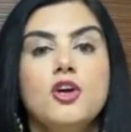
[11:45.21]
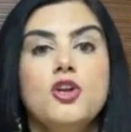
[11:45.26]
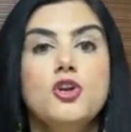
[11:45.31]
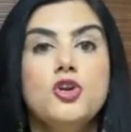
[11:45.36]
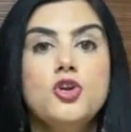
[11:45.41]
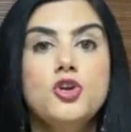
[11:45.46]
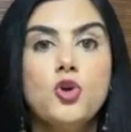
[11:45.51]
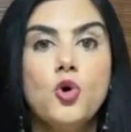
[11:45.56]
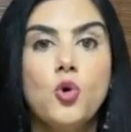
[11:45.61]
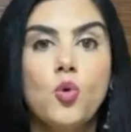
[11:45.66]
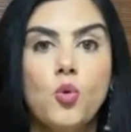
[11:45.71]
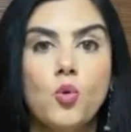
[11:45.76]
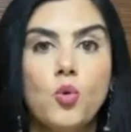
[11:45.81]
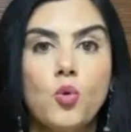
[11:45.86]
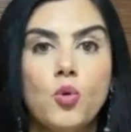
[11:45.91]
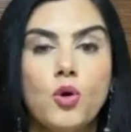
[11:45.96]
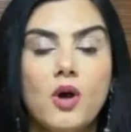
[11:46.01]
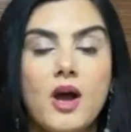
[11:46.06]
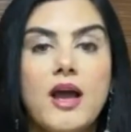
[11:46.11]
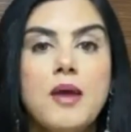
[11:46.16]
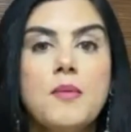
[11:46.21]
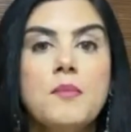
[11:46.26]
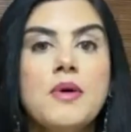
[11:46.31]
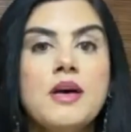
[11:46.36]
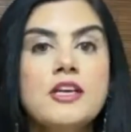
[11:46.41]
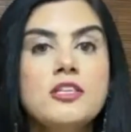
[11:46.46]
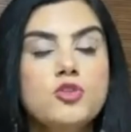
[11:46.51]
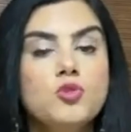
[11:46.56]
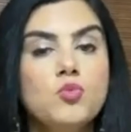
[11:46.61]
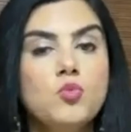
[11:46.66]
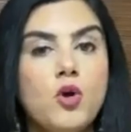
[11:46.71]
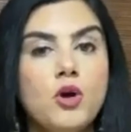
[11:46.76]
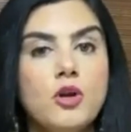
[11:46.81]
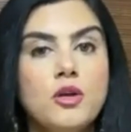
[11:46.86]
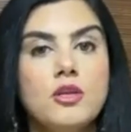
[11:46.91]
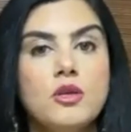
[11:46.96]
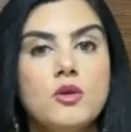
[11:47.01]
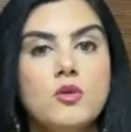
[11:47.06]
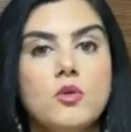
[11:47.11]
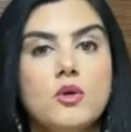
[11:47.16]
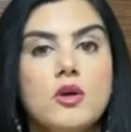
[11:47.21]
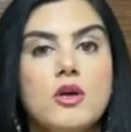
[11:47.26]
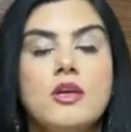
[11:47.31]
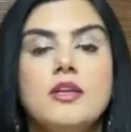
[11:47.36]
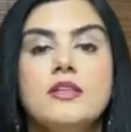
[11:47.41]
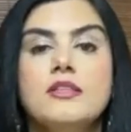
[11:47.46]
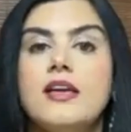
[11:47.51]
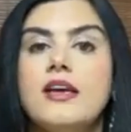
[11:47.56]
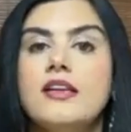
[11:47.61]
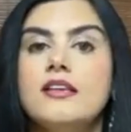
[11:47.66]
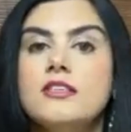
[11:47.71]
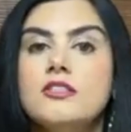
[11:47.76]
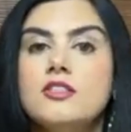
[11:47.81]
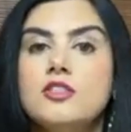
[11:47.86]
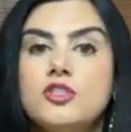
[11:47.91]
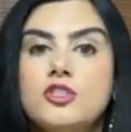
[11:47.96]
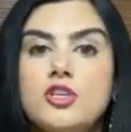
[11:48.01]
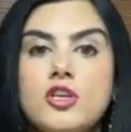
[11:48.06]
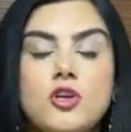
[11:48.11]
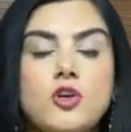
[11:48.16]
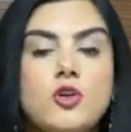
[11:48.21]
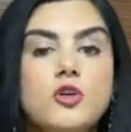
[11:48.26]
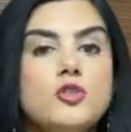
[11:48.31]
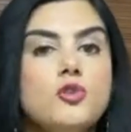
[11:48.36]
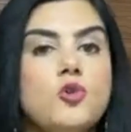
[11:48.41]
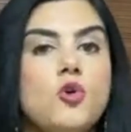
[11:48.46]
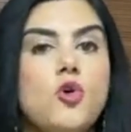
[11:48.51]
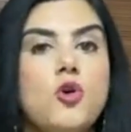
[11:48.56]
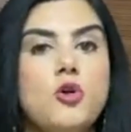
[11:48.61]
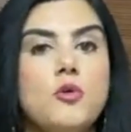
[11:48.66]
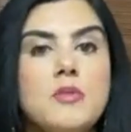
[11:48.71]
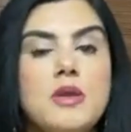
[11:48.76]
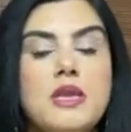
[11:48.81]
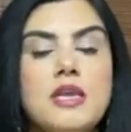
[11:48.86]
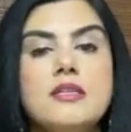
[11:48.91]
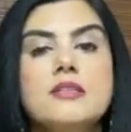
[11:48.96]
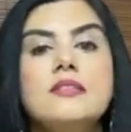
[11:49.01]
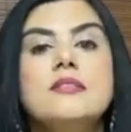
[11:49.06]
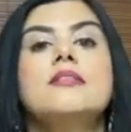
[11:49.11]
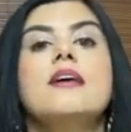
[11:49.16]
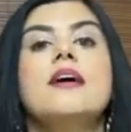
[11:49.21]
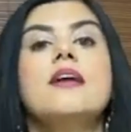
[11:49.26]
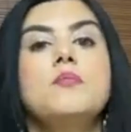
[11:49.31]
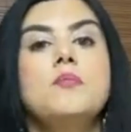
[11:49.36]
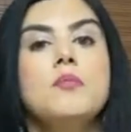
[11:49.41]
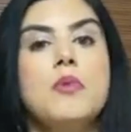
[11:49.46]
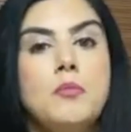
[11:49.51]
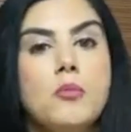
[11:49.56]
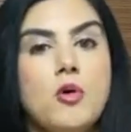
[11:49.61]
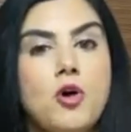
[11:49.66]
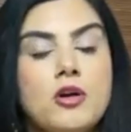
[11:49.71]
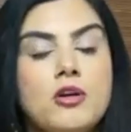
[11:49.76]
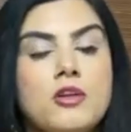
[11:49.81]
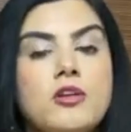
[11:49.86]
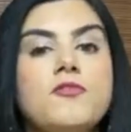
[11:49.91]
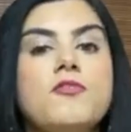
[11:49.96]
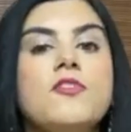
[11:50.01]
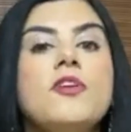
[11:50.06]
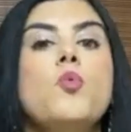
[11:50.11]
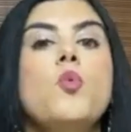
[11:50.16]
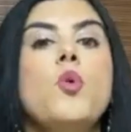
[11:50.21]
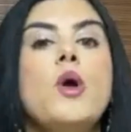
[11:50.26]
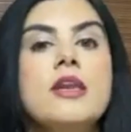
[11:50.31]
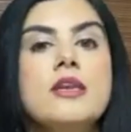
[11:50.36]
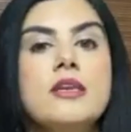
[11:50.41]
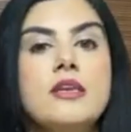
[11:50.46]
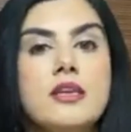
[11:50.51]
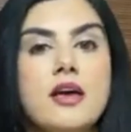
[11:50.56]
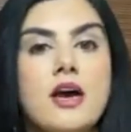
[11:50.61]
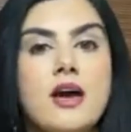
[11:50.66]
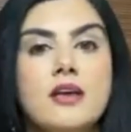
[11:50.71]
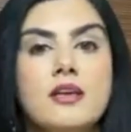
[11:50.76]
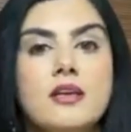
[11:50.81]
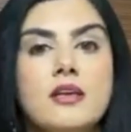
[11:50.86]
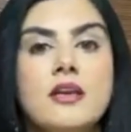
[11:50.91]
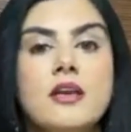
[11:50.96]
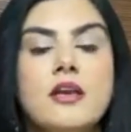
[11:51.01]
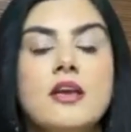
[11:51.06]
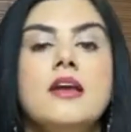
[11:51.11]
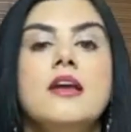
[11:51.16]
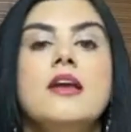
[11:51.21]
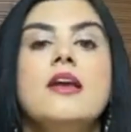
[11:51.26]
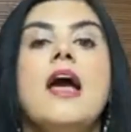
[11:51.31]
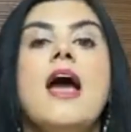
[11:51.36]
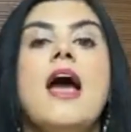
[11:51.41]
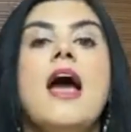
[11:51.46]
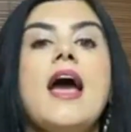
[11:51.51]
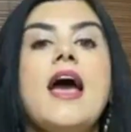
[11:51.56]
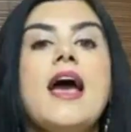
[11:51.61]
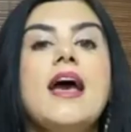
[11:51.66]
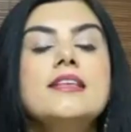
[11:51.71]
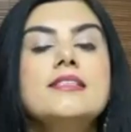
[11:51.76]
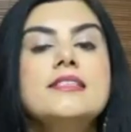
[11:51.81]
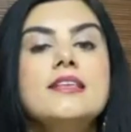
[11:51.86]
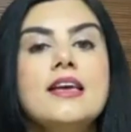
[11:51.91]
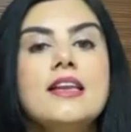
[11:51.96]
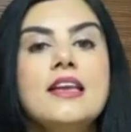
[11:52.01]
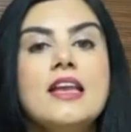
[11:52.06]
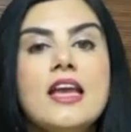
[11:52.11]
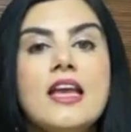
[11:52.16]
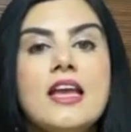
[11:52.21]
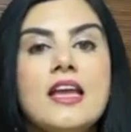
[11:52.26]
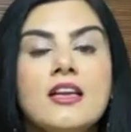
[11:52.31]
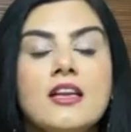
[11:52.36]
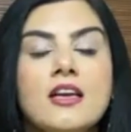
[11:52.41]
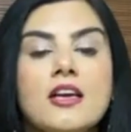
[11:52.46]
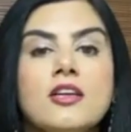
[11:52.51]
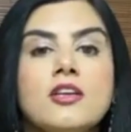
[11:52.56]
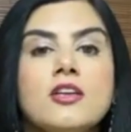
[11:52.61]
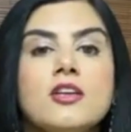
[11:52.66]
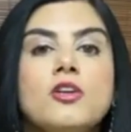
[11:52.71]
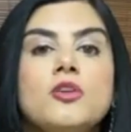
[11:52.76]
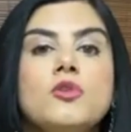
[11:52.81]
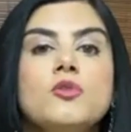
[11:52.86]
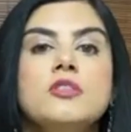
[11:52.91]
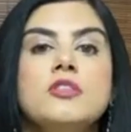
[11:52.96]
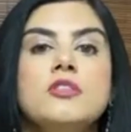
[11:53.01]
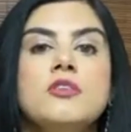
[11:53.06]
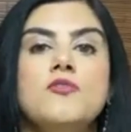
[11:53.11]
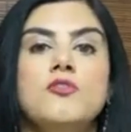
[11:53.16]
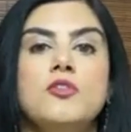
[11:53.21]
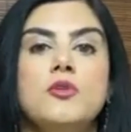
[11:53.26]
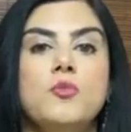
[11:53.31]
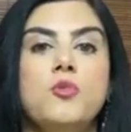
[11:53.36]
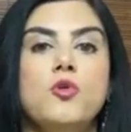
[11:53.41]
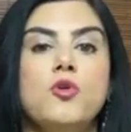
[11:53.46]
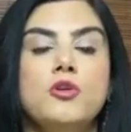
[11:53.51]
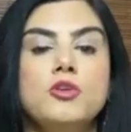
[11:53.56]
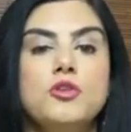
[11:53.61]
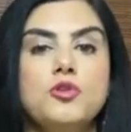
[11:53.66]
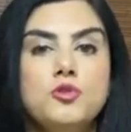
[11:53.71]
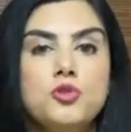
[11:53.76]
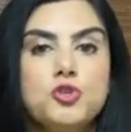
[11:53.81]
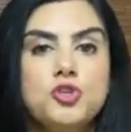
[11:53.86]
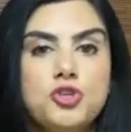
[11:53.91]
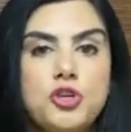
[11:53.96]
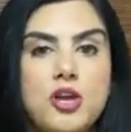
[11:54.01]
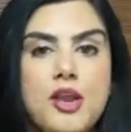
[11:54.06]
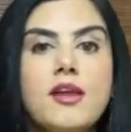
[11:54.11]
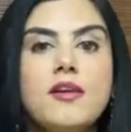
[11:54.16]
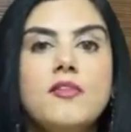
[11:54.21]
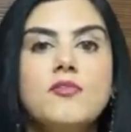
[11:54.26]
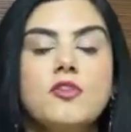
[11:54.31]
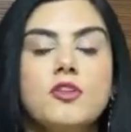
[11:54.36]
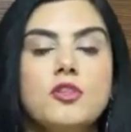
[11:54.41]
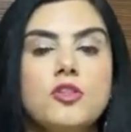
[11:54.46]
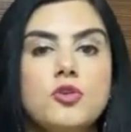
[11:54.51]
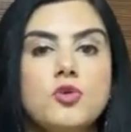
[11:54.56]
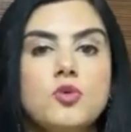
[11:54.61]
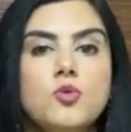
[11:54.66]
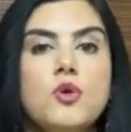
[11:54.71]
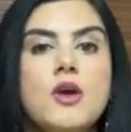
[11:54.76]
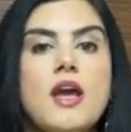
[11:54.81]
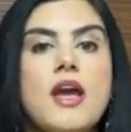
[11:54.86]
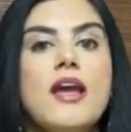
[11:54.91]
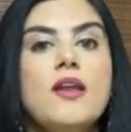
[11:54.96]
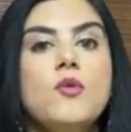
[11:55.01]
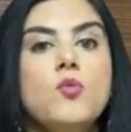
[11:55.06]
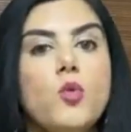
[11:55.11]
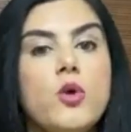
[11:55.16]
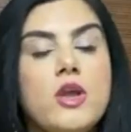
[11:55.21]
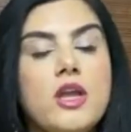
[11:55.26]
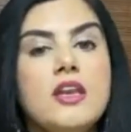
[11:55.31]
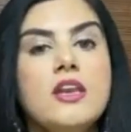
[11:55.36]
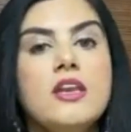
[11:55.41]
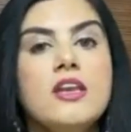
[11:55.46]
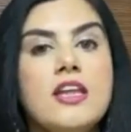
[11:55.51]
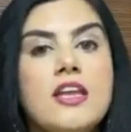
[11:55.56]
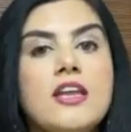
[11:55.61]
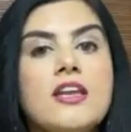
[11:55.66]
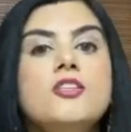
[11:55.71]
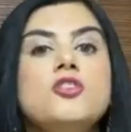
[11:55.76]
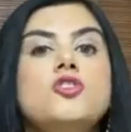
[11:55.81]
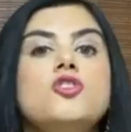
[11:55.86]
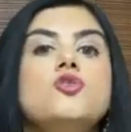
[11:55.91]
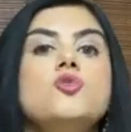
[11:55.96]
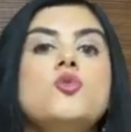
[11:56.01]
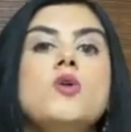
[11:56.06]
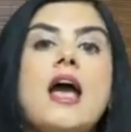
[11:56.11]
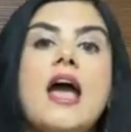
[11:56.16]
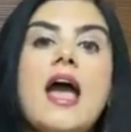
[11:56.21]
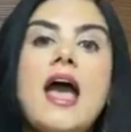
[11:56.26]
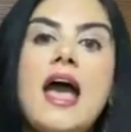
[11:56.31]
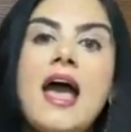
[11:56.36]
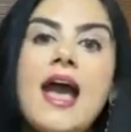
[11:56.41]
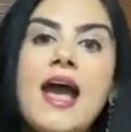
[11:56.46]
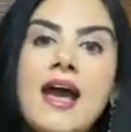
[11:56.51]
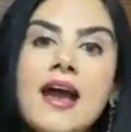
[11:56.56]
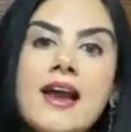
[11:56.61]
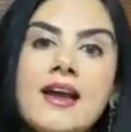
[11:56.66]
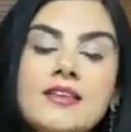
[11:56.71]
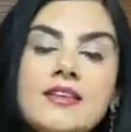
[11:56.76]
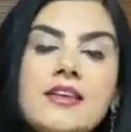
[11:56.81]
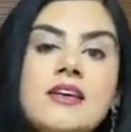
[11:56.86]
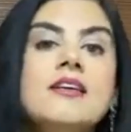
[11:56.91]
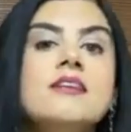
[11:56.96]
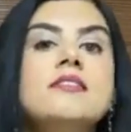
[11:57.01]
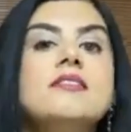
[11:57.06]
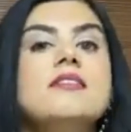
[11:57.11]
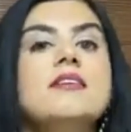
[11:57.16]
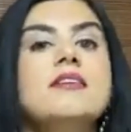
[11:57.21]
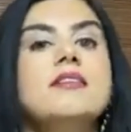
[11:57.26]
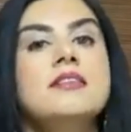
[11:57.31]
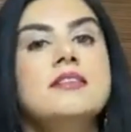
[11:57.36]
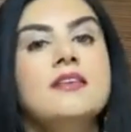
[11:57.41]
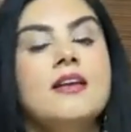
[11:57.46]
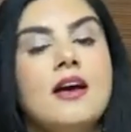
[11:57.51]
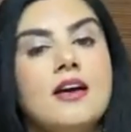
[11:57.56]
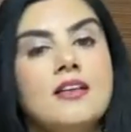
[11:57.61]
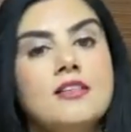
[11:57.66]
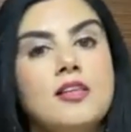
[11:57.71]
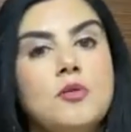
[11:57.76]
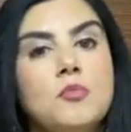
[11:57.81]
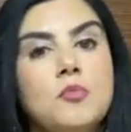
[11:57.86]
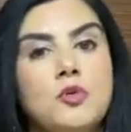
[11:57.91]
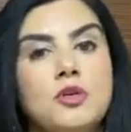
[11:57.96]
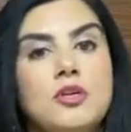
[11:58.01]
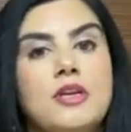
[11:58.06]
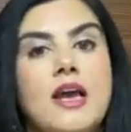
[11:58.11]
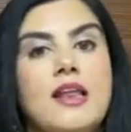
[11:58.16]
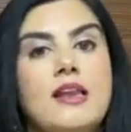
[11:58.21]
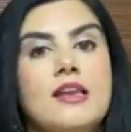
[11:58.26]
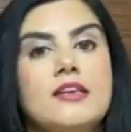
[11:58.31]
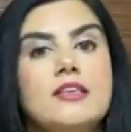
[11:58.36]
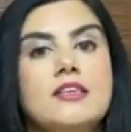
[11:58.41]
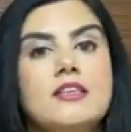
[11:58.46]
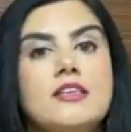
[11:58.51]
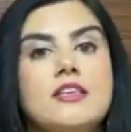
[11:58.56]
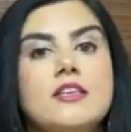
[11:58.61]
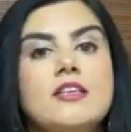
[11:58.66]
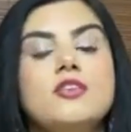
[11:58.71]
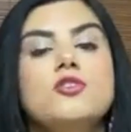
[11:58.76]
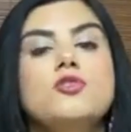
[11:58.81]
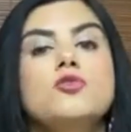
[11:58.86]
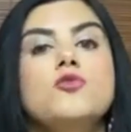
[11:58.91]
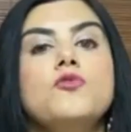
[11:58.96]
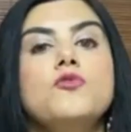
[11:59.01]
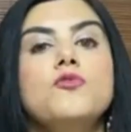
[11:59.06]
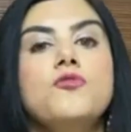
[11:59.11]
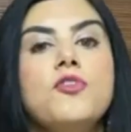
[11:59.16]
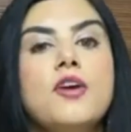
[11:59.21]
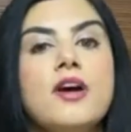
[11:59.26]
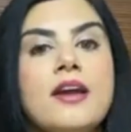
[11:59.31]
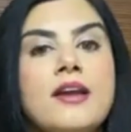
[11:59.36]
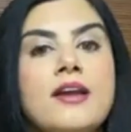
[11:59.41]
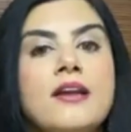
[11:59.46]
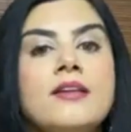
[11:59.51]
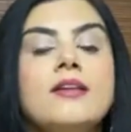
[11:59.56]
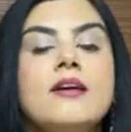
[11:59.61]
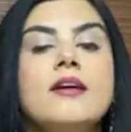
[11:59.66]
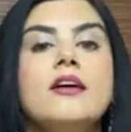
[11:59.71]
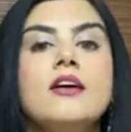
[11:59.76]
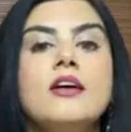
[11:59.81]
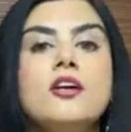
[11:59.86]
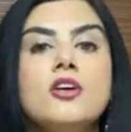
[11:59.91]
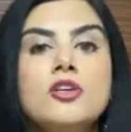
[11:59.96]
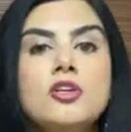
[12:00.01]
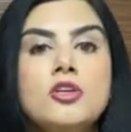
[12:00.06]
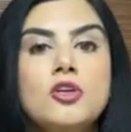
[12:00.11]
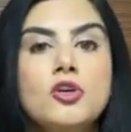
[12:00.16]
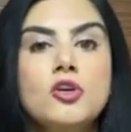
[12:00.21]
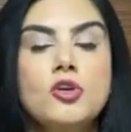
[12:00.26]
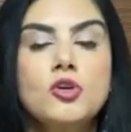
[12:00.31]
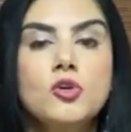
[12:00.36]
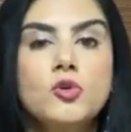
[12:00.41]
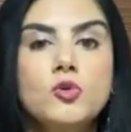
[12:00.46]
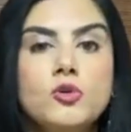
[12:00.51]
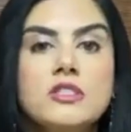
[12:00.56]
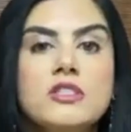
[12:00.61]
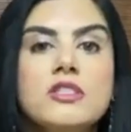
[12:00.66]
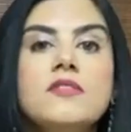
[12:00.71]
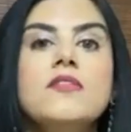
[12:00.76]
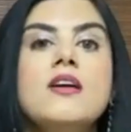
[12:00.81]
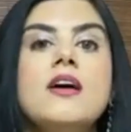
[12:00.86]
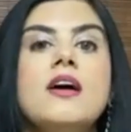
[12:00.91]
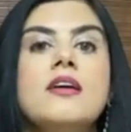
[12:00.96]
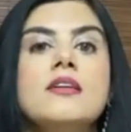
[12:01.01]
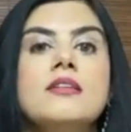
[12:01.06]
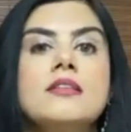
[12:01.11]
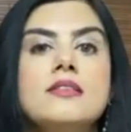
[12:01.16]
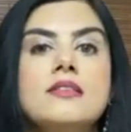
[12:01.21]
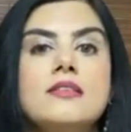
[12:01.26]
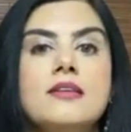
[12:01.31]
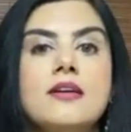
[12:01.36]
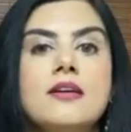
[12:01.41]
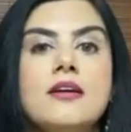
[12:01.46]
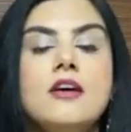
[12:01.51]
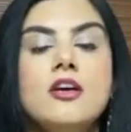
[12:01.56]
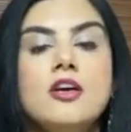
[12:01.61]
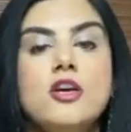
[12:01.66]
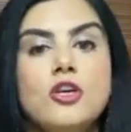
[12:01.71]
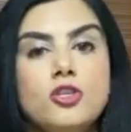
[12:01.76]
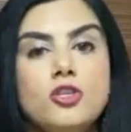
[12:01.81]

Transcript: No, I must warn you that a 0 score means that mammography when done has an inconclusive report to share with you and we need to add certain other modalities to find a conclusive answer